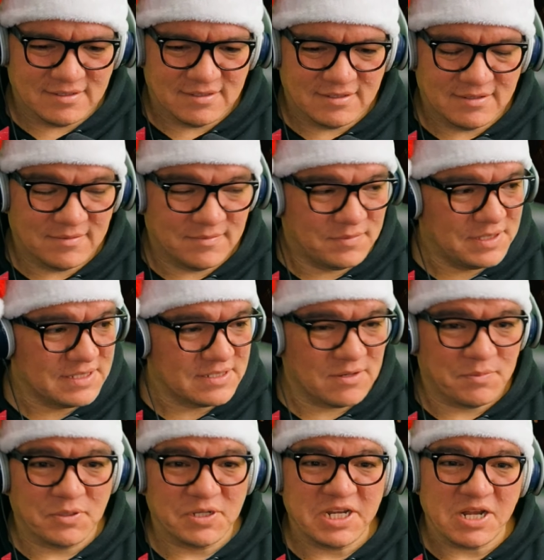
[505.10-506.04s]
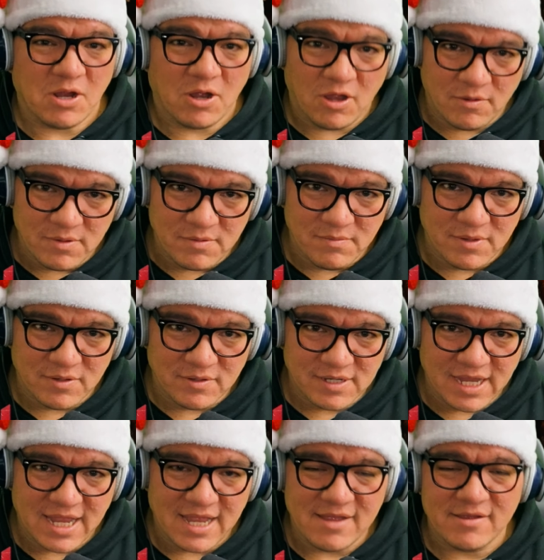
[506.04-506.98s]
Please don't put any almond milk
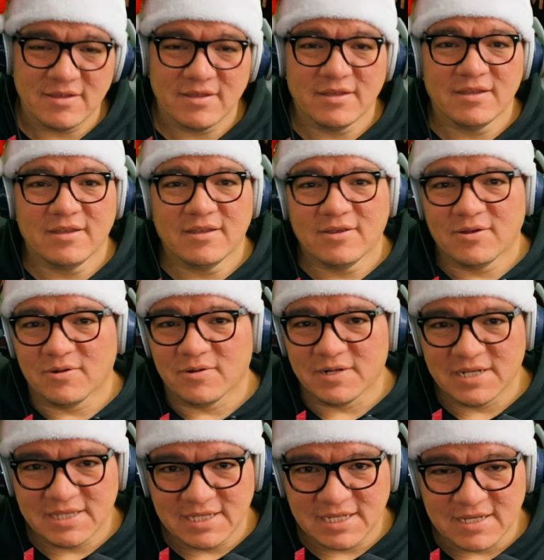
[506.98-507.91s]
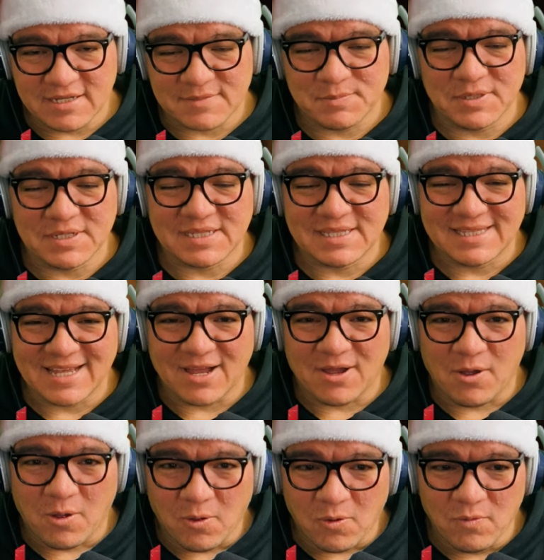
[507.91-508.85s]
out or anything else. Put the
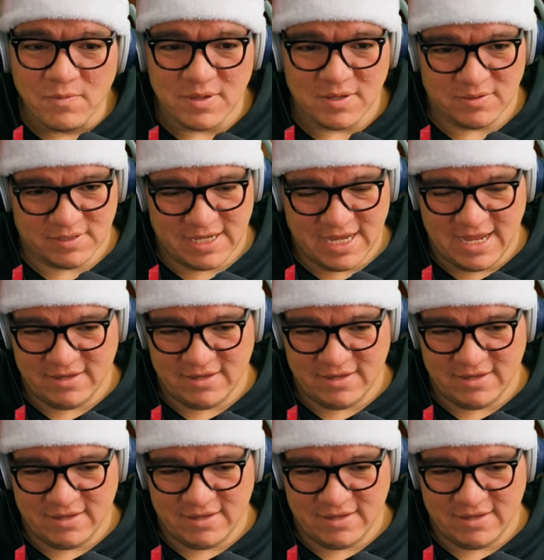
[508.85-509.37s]
whole milk out.